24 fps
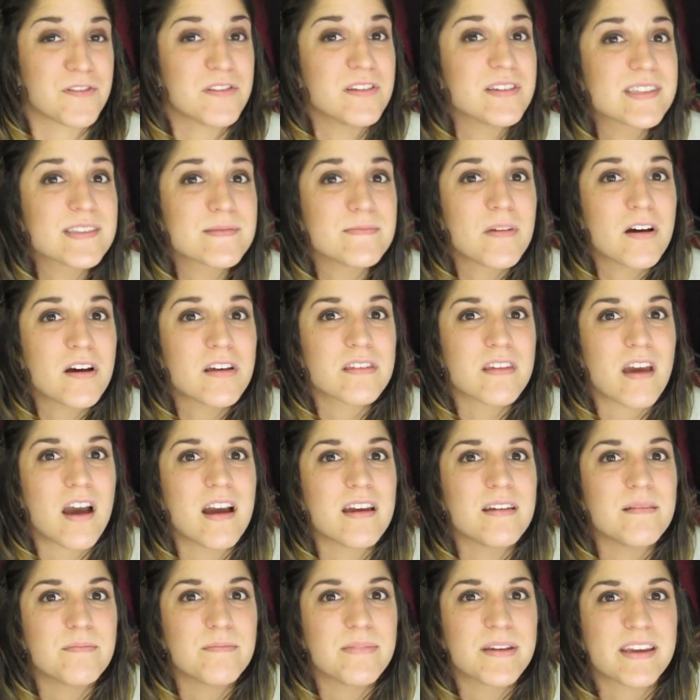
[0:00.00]
and for this
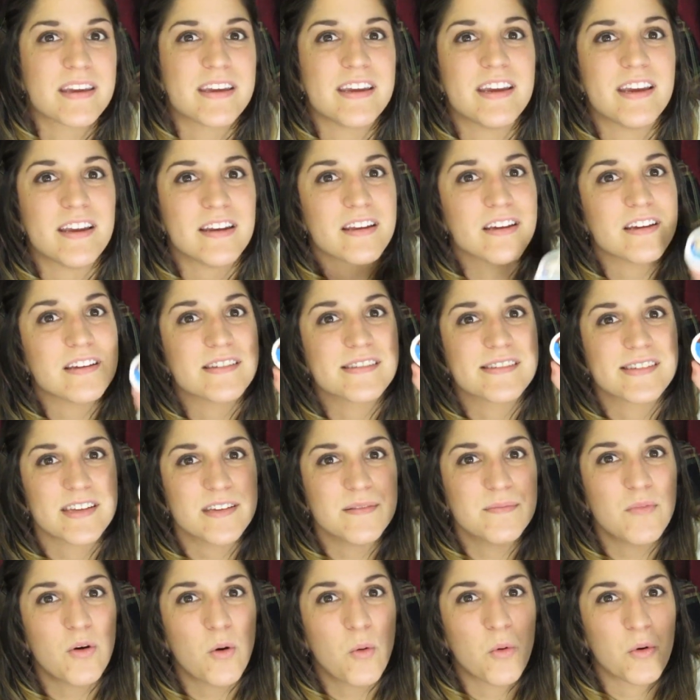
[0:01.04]
month I am picking
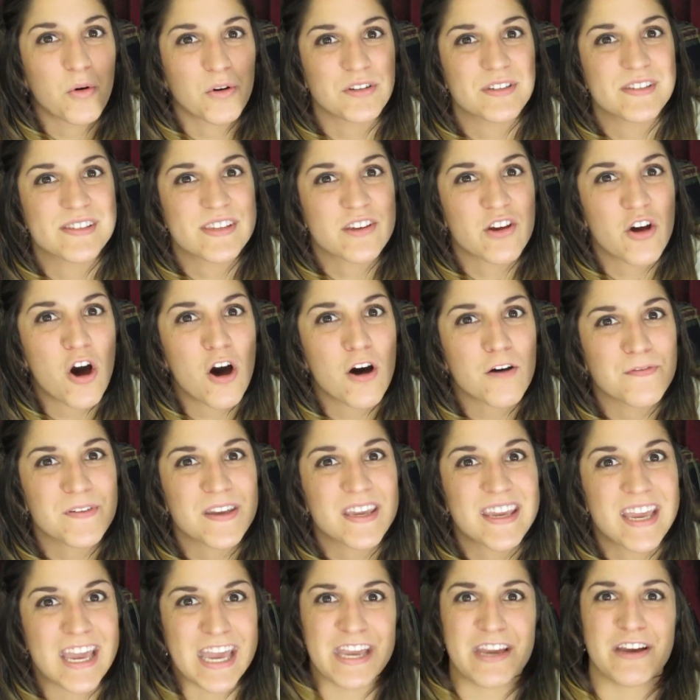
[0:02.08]
Tim Hortons
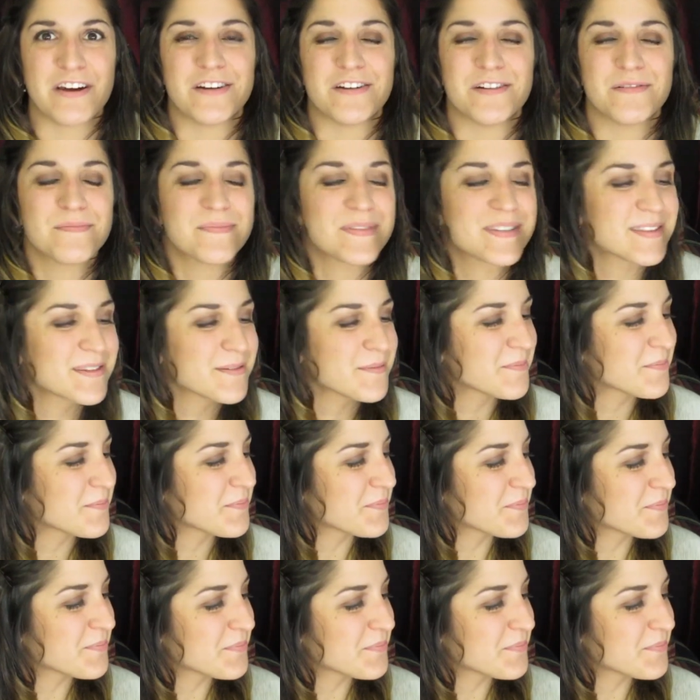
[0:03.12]
coffee K-Cups.